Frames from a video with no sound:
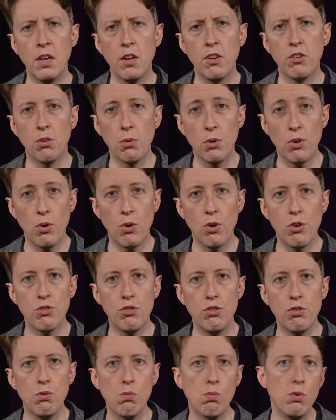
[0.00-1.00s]
So in order
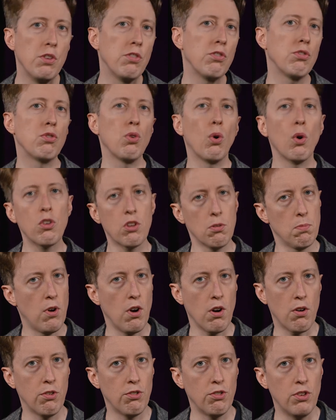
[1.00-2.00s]
to restore
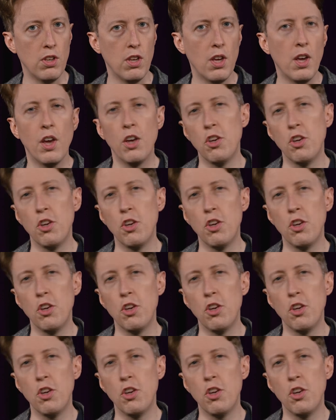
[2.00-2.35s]
democracy,